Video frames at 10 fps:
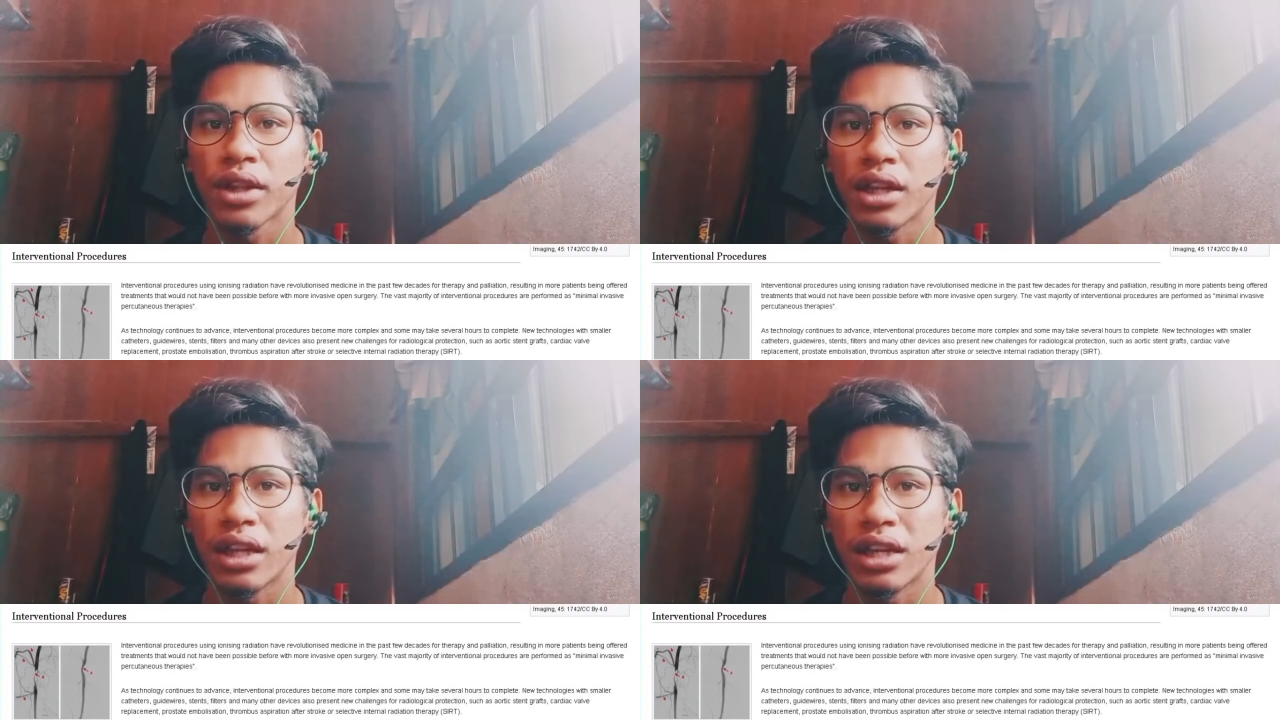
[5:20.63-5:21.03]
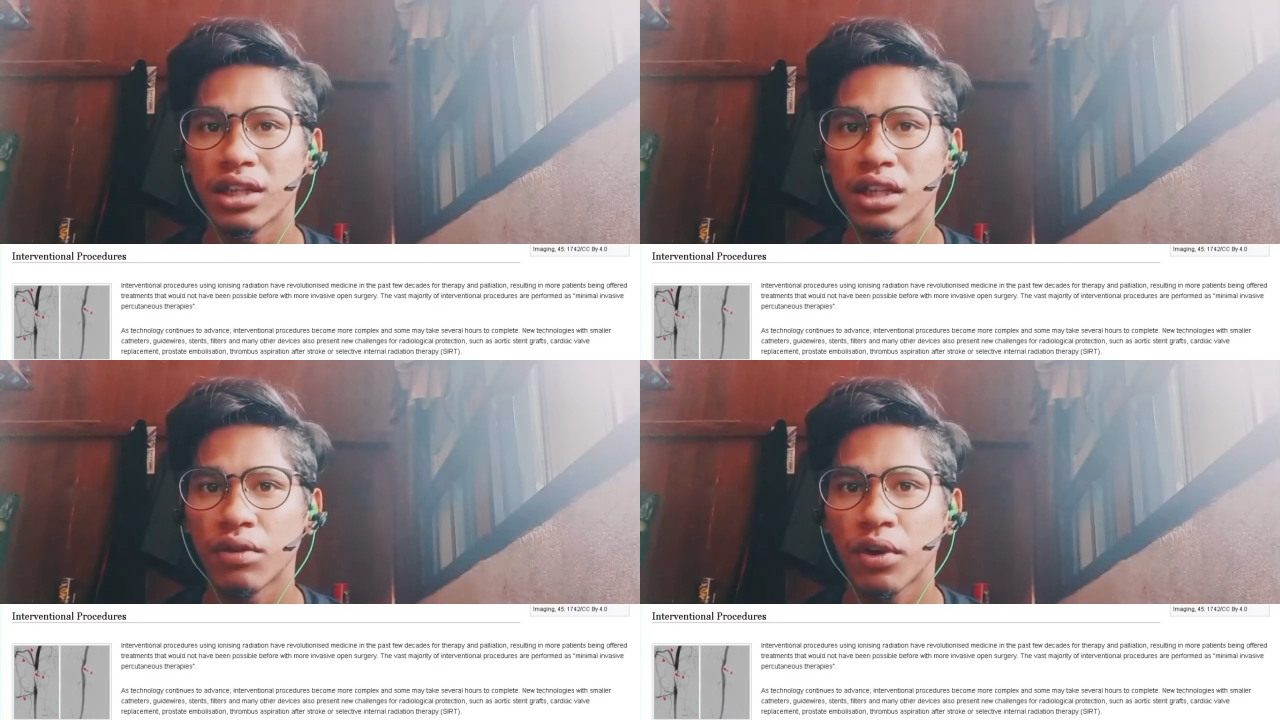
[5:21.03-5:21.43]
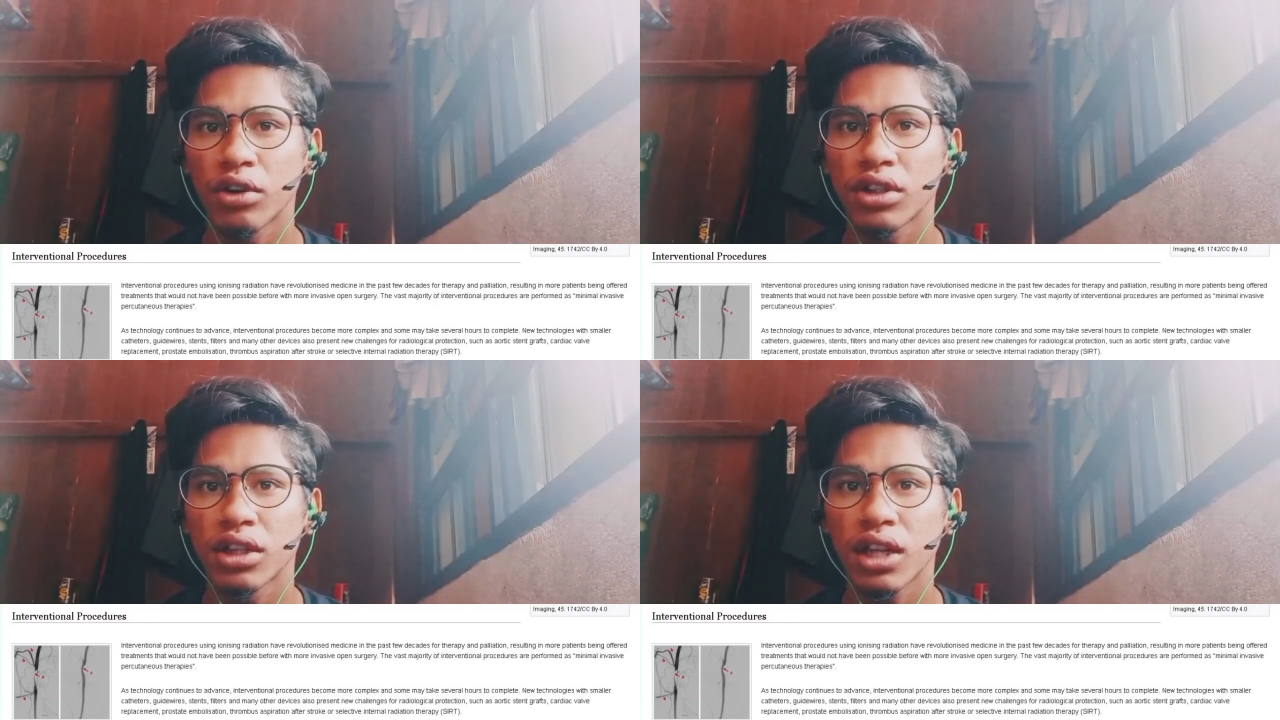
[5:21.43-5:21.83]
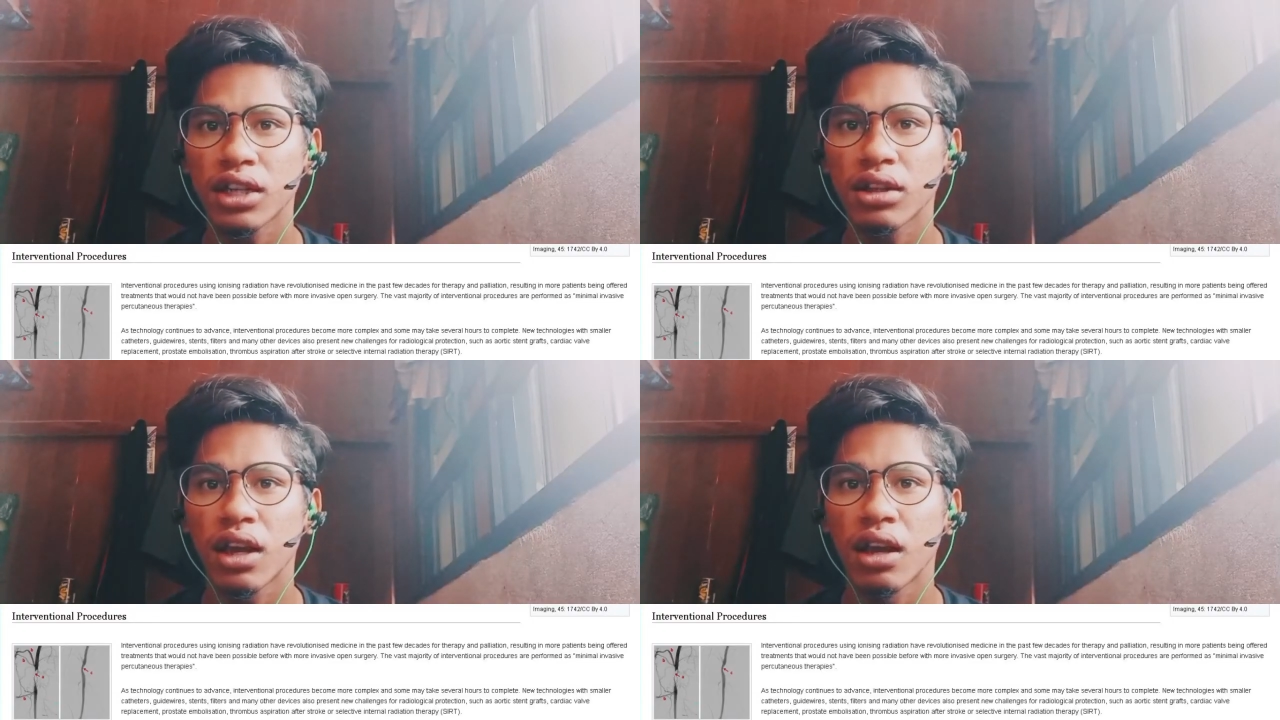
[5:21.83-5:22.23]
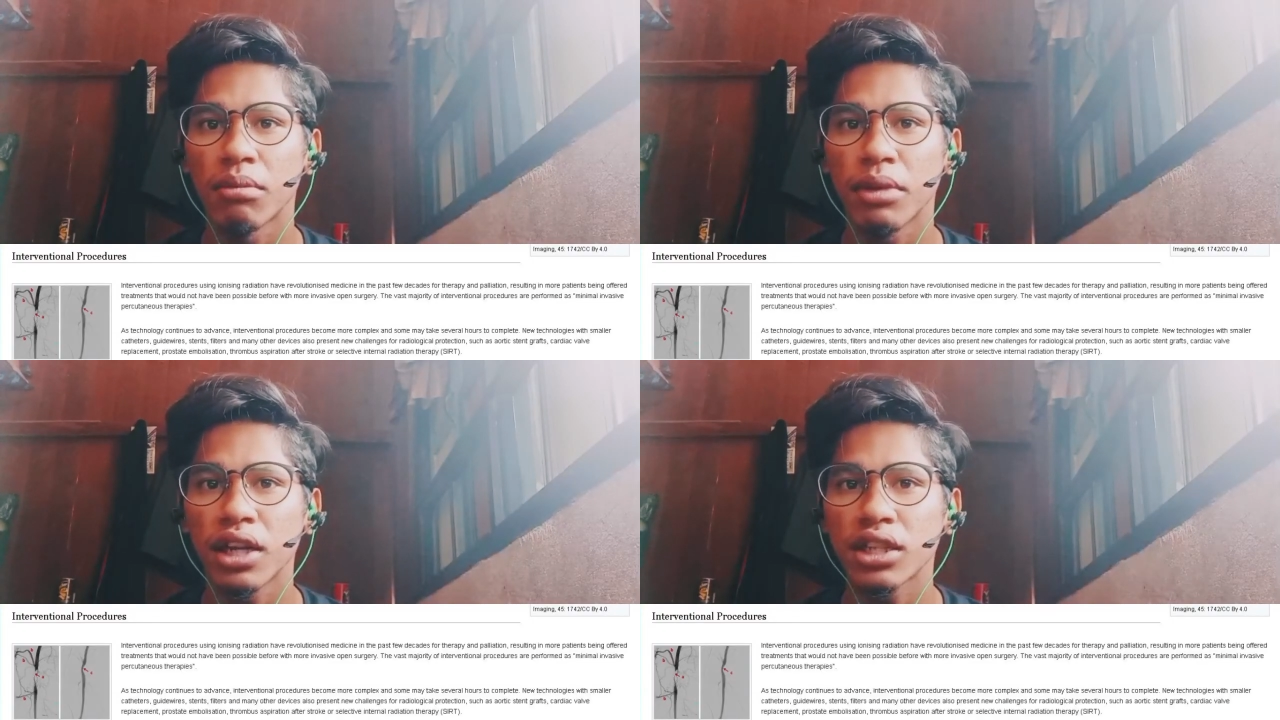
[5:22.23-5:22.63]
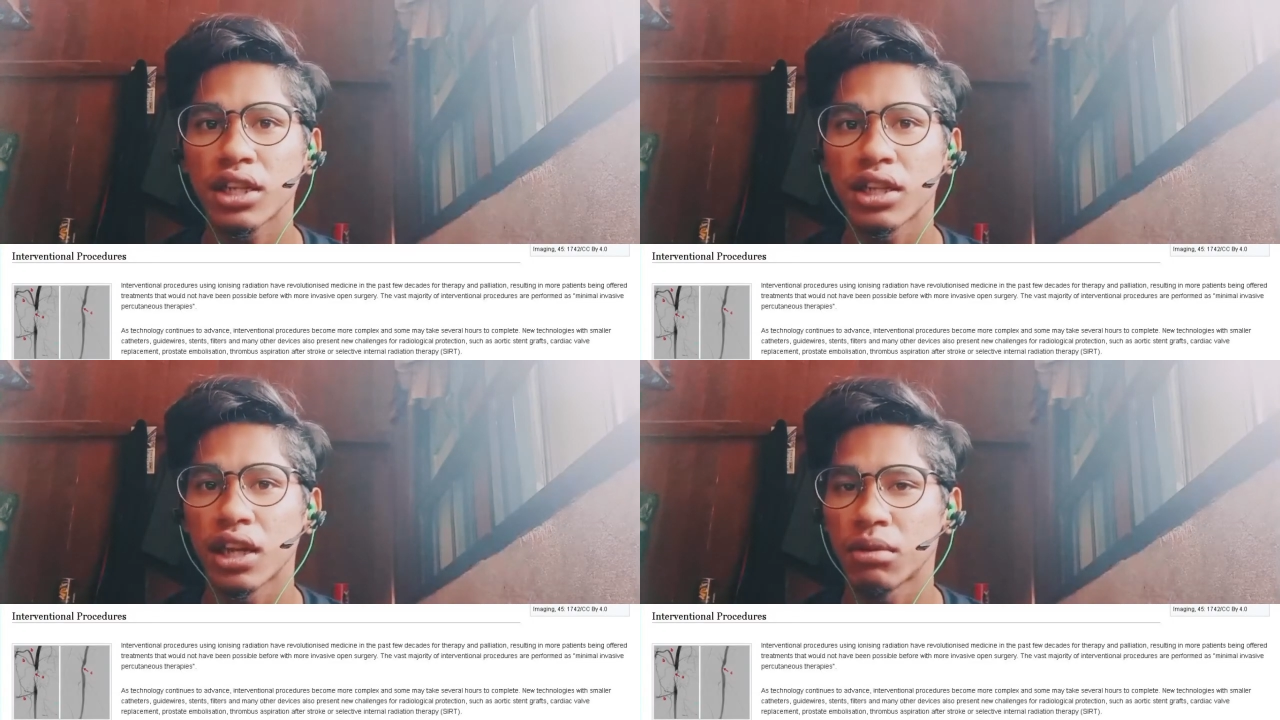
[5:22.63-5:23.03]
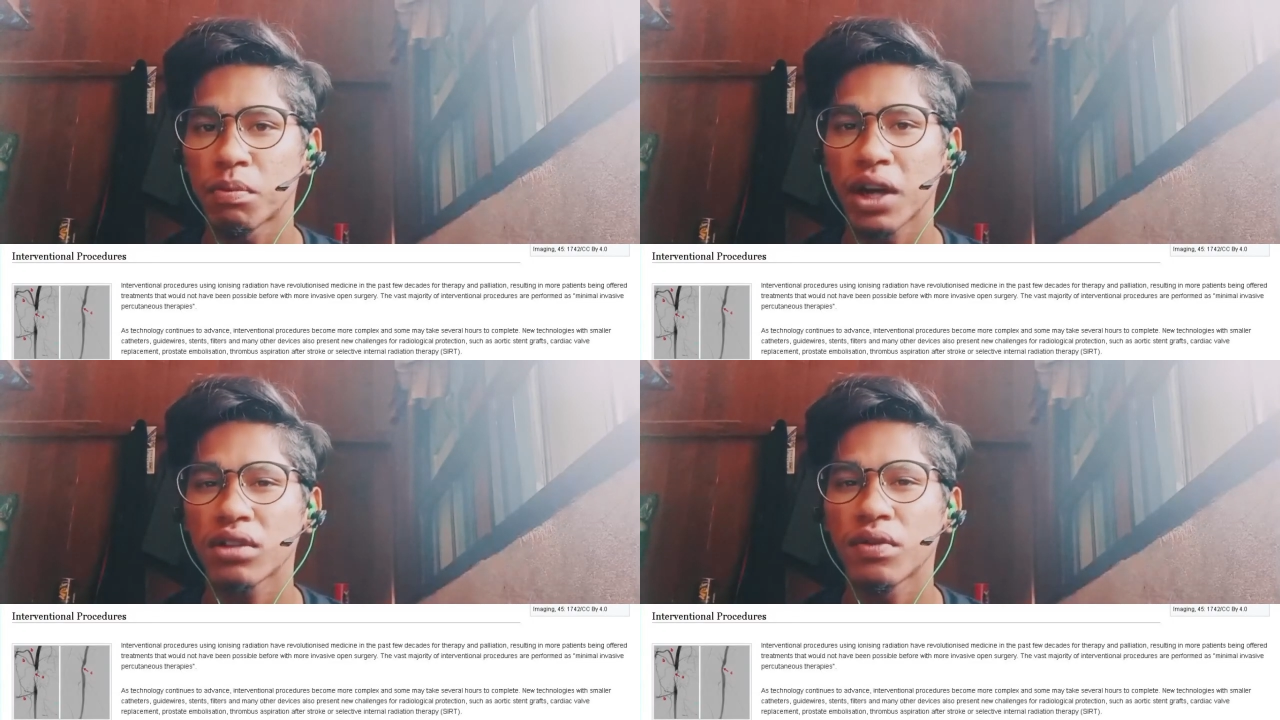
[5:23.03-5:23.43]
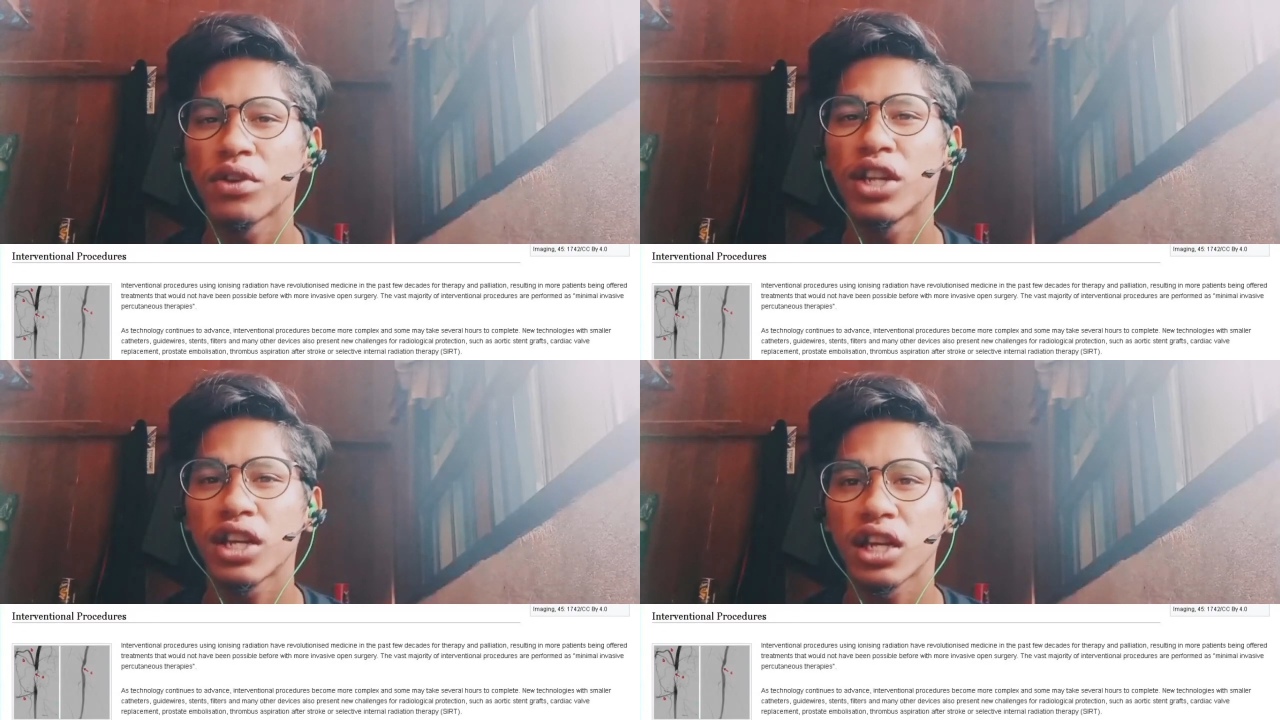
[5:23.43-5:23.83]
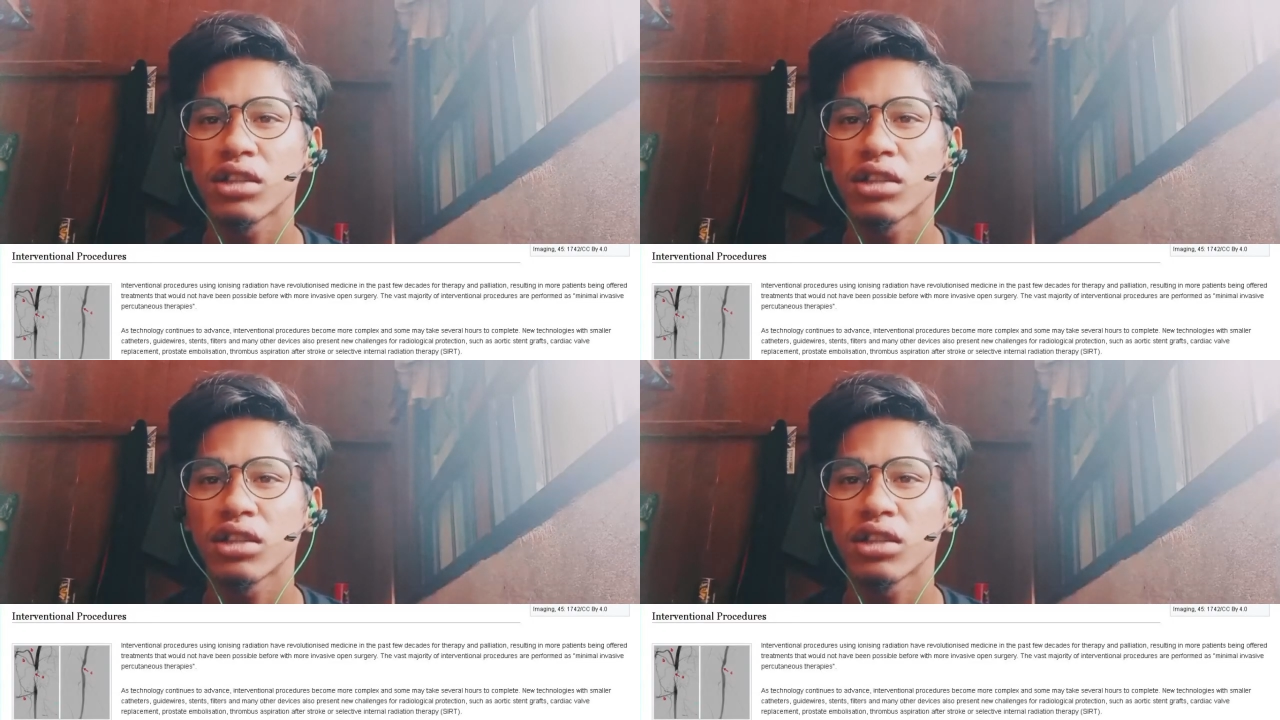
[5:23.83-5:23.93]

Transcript: It is revolutionized medicine in past few decades